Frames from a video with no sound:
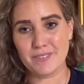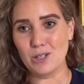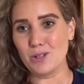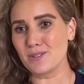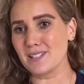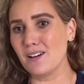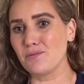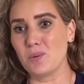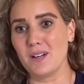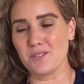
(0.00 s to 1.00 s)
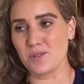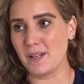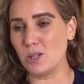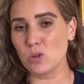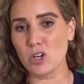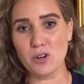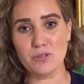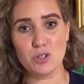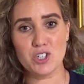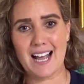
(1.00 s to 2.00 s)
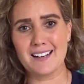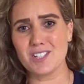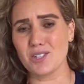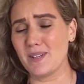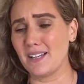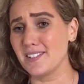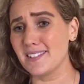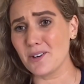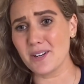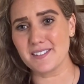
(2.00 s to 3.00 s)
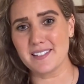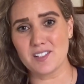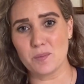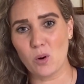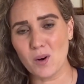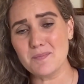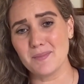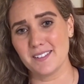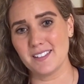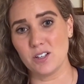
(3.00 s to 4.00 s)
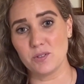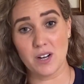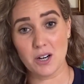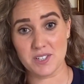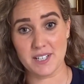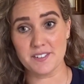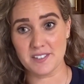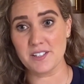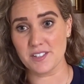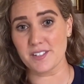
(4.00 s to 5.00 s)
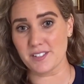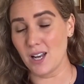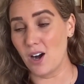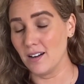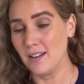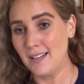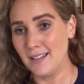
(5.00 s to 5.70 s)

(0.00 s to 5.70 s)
lose loved ones. We all go through challenges. We have serious disappointments. You know, Irish dance teaches us a lot.